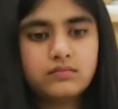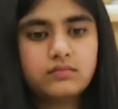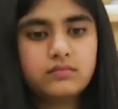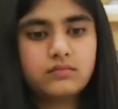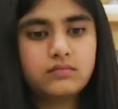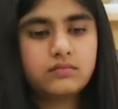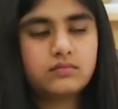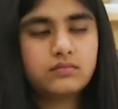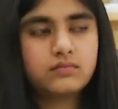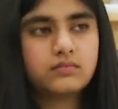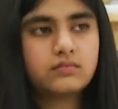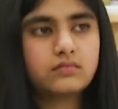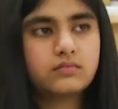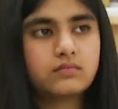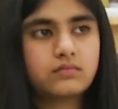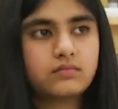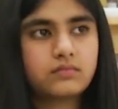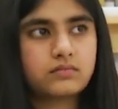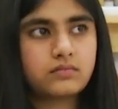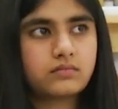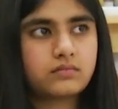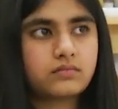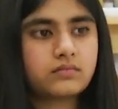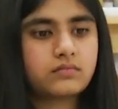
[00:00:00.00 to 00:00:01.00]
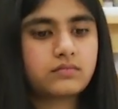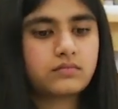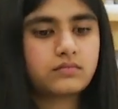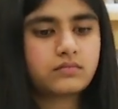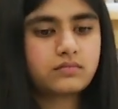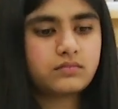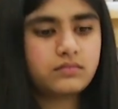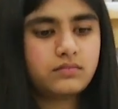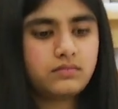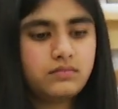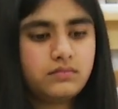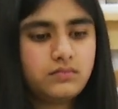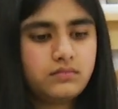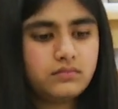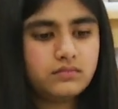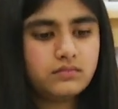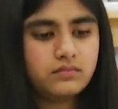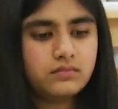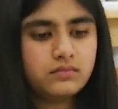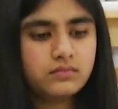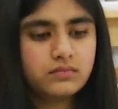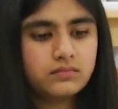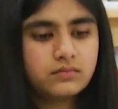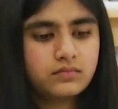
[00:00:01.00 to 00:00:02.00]

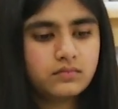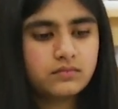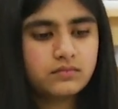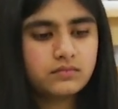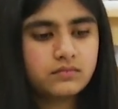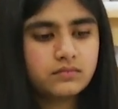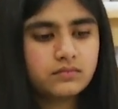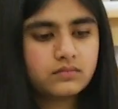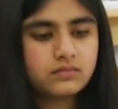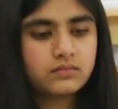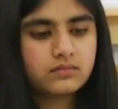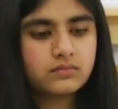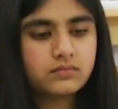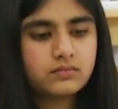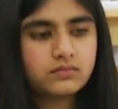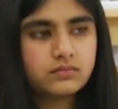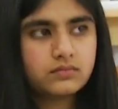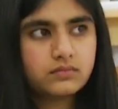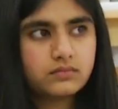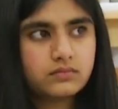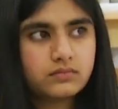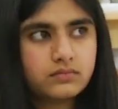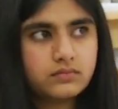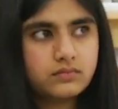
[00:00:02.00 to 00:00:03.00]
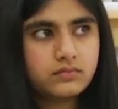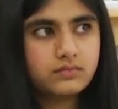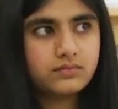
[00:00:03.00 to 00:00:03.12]
[no speech]